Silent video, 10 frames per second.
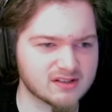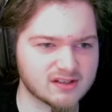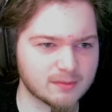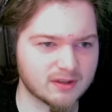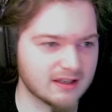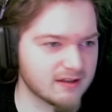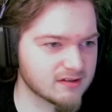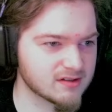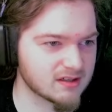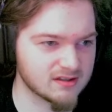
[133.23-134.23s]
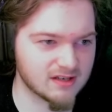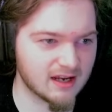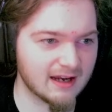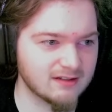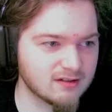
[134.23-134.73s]
something else, because
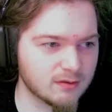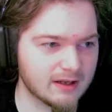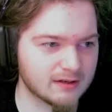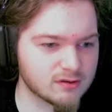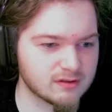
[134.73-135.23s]
I don't actually